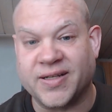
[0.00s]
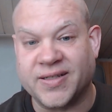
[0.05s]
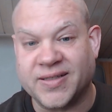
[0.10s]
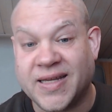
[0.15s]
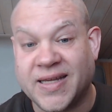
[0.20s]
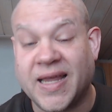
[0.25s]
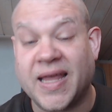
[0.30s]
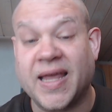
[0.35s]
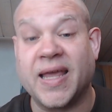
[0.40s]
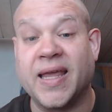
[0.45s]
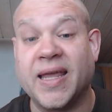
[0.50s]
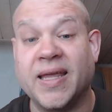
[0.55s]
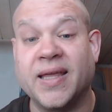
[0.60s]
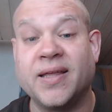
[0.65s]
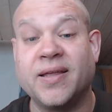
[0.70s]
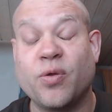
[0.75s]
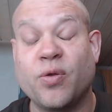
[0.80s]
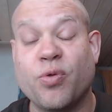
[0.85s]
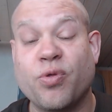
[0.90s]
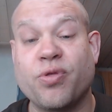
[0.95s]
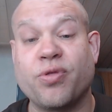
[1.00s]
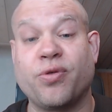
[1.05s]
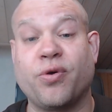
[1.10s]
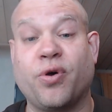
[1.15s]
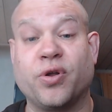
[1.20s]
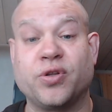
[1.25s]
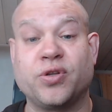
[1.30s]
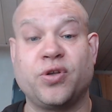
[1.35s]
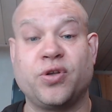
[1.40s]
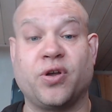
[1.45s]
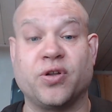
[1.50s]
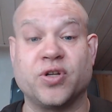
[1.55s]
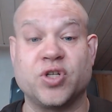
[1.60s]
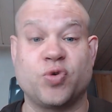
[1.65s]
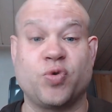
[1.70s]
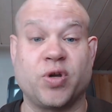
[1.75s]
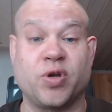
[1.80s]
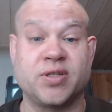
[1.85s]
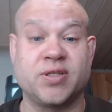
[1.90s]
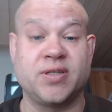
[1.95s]
a thought
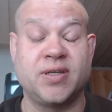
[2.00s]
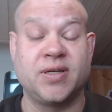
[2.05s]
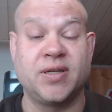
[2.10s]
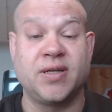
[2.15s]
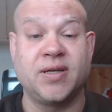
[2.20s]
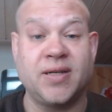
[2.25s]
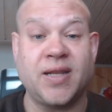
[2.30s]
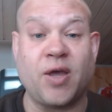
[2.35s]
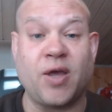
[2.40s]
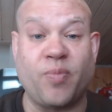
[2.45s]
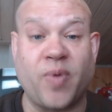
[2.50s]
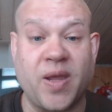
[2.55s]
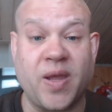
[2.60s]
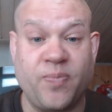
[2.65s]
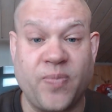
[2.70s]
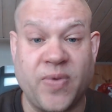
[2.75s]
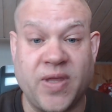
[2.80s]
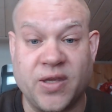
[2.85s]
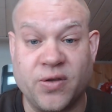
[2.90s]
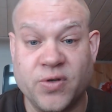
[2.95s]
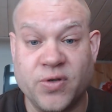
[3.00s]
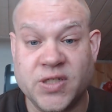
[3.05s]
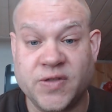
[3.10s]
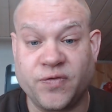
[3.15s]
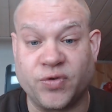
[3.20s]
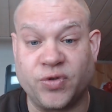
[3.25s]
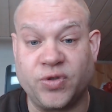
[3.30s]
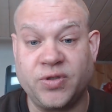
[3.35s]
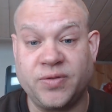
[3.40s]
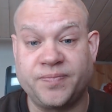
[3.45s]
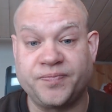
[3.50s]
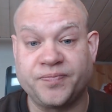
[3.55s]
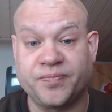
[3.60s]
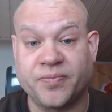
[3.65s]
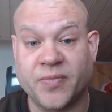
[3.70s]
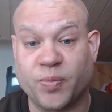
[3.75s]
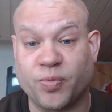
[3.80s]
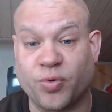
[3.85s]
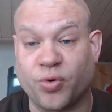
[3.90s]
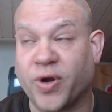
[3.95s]
construct. Now, it might be useful.
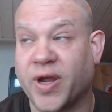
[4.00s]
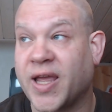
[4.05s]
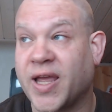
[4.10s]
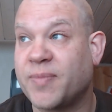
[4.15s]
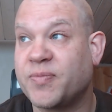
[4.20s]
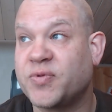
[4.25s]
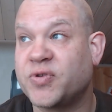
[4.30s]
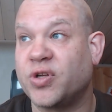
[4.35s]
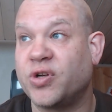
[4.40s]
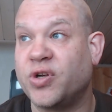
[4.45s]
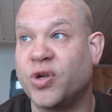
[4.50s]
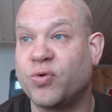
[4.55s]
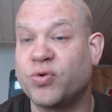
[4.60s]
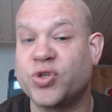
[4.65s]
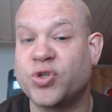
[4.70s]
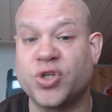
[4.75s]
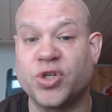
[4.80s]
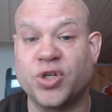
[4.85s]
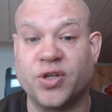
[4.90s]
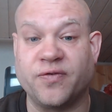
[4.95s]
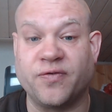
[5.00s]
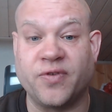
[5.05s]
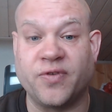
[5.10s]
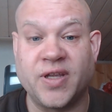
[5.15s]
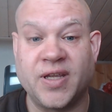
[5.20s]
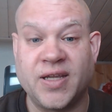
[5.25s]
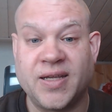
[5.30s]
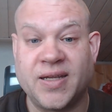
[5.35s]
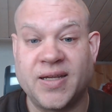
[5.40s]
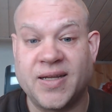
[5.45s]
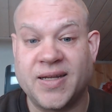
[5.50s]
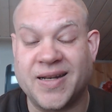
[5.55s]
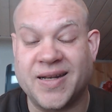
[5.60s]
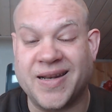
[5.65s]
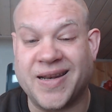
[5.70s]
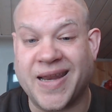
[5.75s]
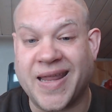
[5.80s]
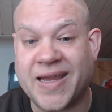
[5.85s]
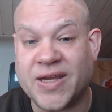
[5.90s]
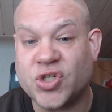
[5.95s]
Perhaps the notion of
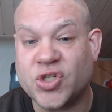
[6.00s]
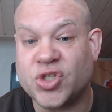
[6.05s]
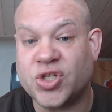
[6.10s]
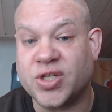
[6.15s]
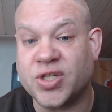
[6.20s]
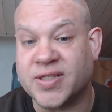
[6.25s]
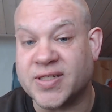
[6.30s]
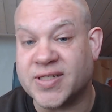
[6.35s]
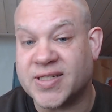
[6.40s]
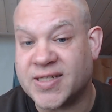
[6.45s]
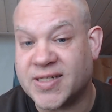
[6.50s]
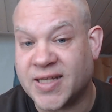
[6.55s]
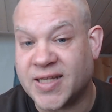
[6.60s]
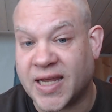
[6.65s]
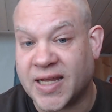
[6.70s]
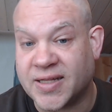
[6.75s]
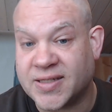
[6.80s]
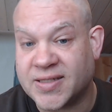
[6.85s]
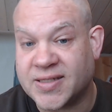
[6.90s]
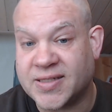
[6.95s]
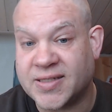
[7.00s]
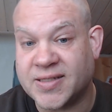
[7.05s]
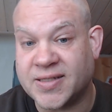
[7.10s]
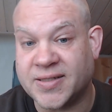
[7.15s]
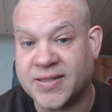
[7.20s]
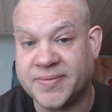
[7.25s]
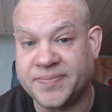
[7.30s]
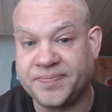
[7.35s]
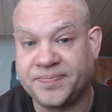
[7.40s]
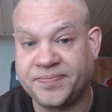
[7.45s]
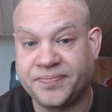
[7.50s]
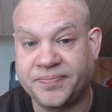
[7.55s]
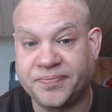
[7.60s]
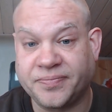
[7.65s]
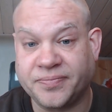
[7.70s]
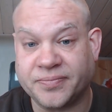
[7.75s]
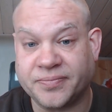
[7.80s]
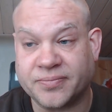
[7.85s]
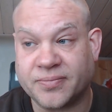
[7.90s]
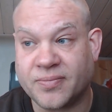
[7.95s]
nation states
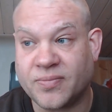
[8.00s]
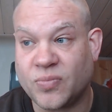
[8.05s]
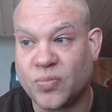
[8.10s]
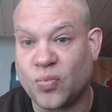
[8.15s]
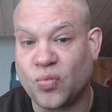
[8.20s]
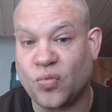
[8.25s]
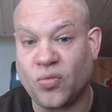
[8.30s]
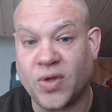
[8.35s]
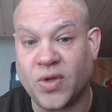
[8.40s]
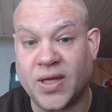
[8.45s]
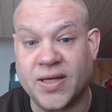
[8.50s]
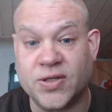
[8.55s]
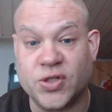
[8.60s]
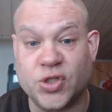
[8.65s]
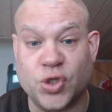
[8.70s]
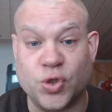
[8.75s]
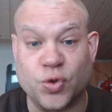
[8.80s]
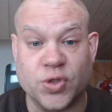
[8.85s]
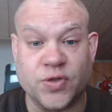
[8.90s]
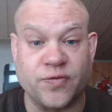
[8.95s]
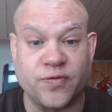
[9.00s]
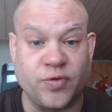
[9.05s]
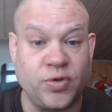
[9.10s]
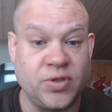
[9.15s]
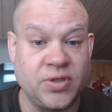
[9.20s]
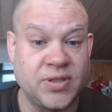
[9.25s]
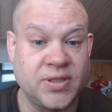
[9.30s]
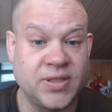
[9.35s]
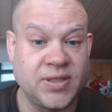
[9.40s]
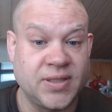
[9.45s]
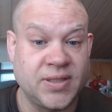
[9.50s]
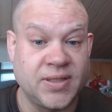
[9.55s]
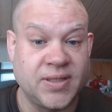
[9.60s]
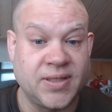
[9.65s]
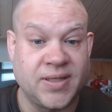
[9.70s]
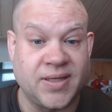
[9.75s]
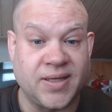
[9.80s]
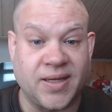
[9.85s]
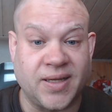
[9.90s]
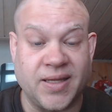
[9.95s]
is useful.
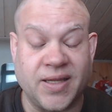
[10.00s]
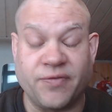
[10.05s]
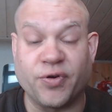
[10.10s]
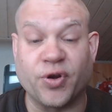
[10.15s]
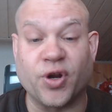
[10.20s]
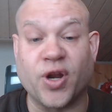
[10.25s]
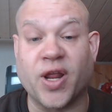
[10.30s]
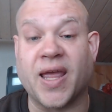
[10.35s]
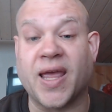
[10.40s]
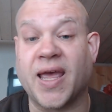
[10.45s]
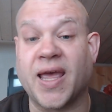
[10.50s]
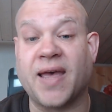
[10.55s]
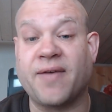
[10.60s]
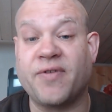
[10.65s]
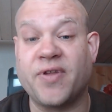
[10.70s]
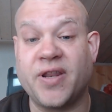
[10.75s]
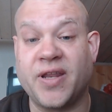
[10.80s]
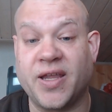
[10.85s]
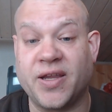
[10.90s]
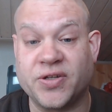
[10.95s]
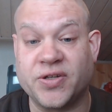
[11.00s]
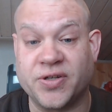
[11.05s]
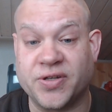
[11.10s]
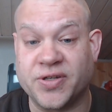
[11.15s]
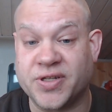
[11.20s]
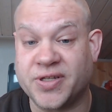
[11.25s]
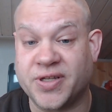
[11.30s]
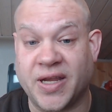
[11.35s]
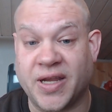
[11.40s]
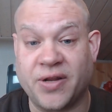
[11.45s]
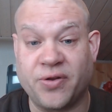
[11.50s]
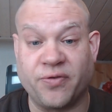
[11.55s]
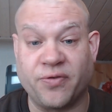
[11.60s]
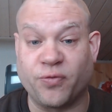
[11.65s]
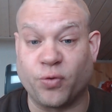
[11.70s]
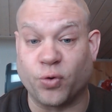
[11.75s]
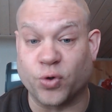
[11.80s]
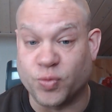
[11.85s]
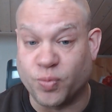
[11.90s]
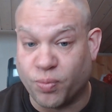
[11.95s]
If you're going to have a nation state, of course,
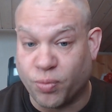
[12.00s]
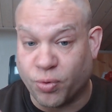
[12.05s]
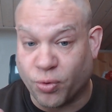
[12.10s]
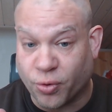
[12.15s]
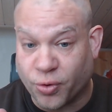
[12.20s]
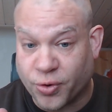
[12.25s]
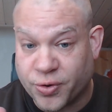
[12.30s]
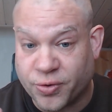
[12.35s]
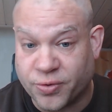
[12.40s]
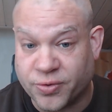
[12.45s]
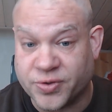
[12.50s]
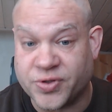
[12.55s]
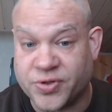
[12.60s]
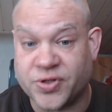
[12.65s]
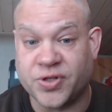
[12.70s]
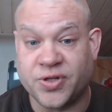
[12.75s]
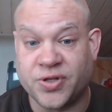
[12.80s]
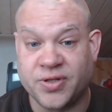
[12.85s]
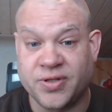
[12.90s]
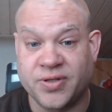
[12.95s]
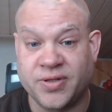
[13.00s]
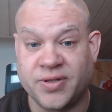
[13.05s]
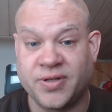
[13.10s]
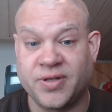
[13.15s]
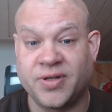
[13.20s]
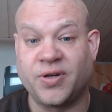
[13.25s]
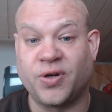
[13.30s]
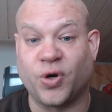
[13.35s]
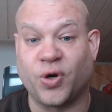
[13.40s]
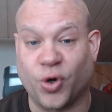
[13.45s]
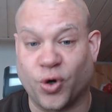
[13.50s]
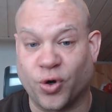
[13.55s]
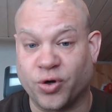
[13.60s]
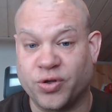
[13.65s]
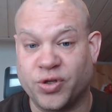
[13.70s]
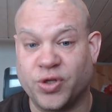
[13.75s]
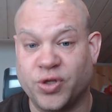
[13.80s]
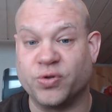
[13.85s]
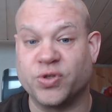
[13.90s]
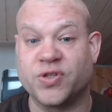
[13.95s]
borders are
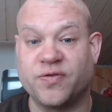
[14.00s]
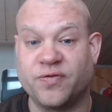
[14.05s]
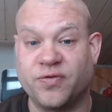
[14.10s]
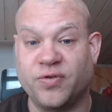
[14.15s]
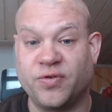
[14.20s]
useful.